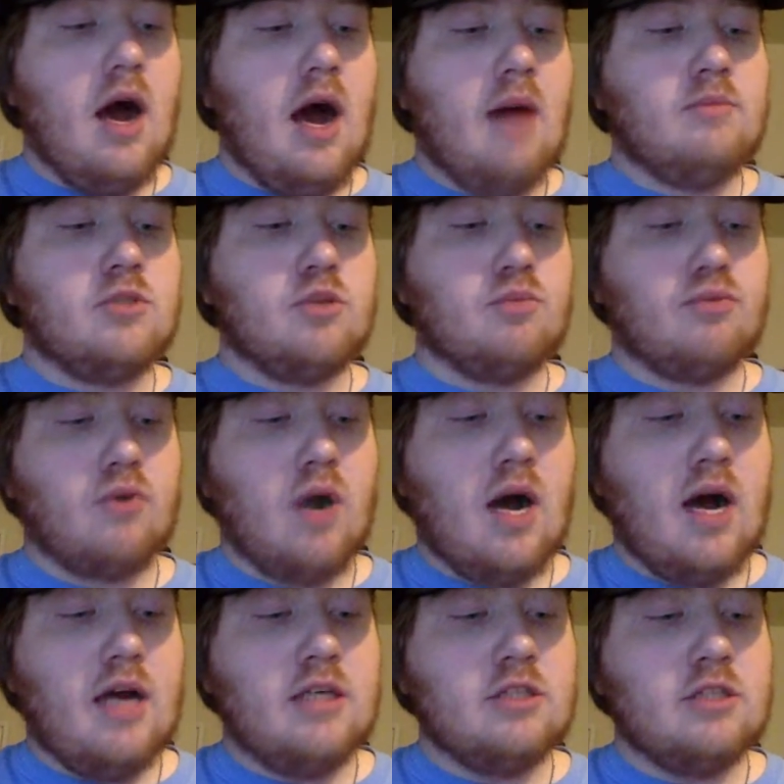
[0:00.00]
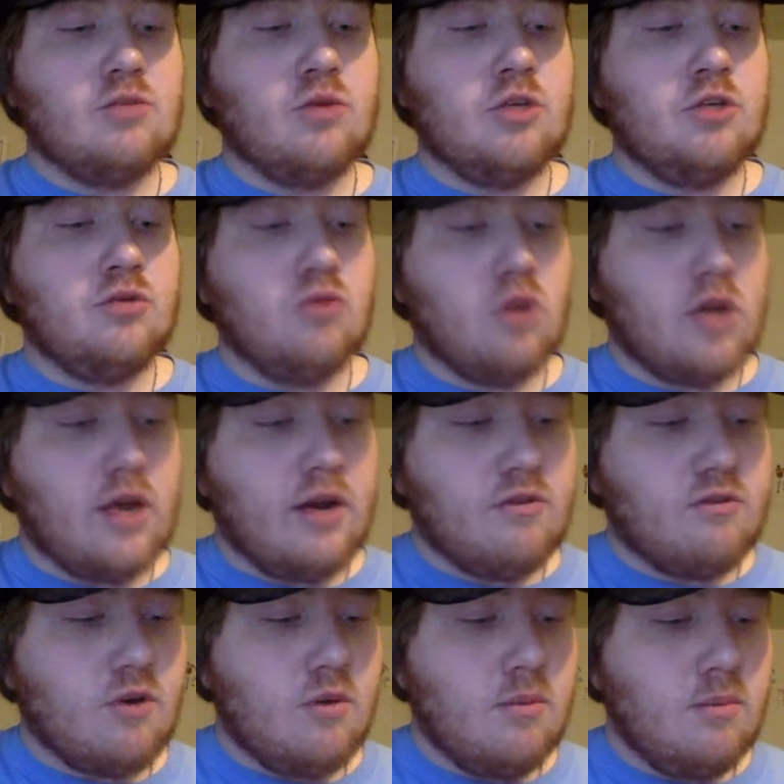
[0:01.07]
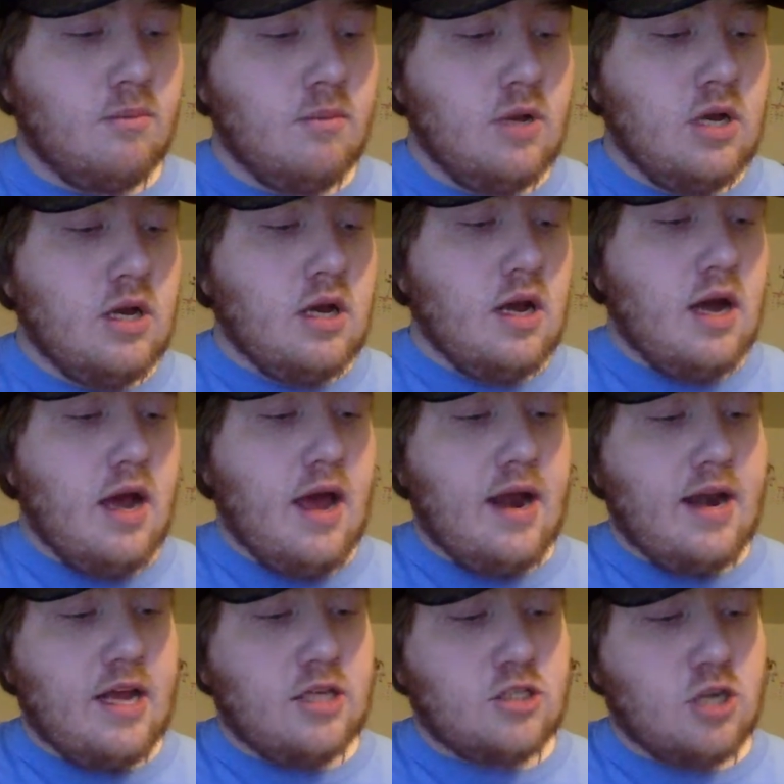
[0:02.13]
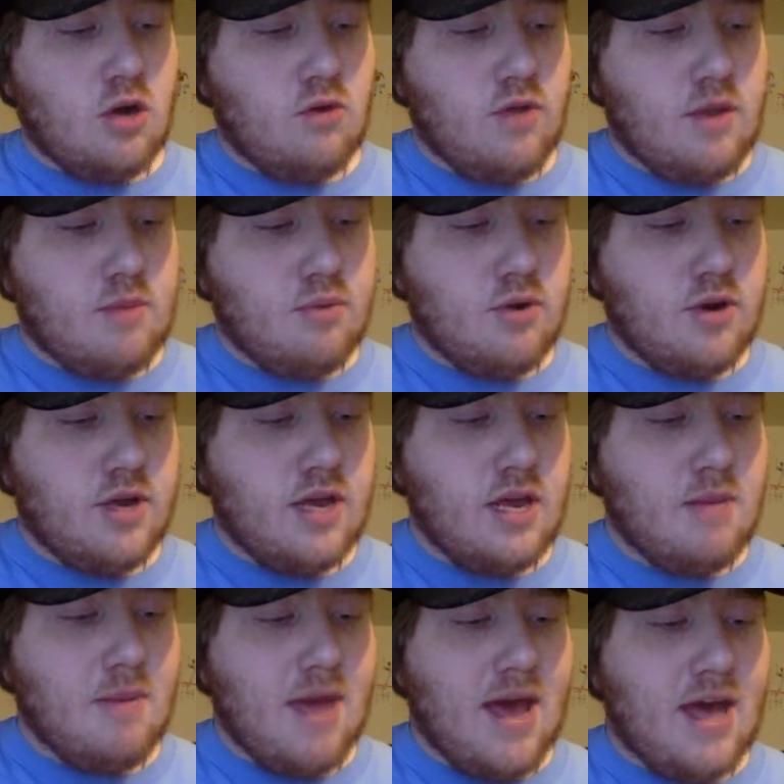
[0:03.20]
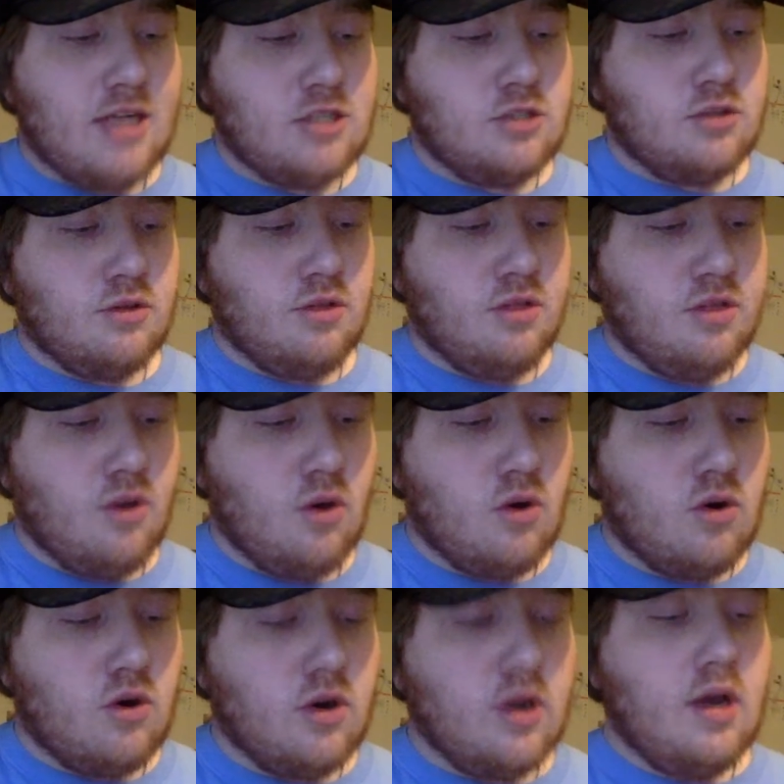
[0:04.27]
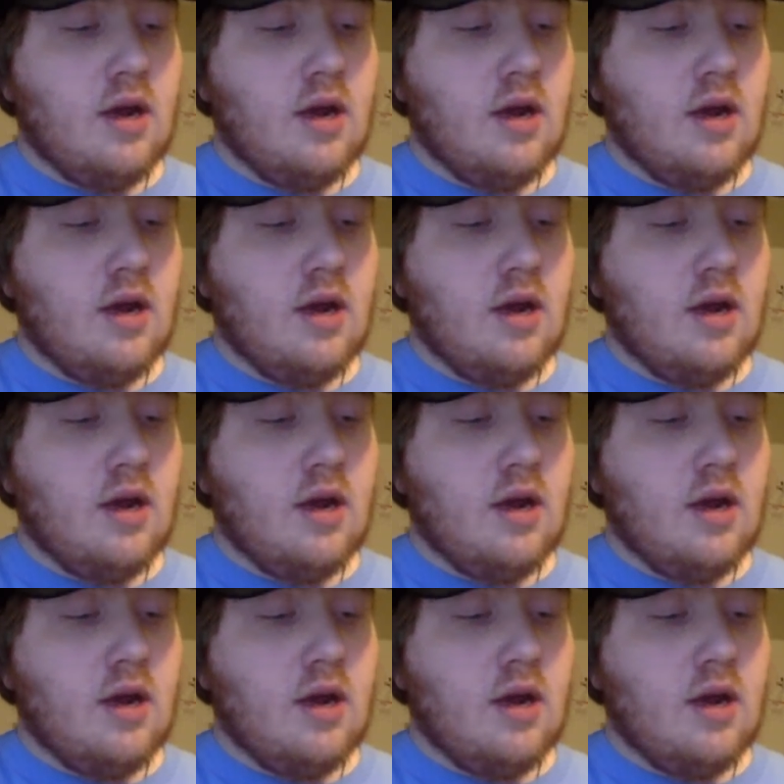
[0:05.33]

I'm surprised when you look at it from NHL. They put him as the 3rd.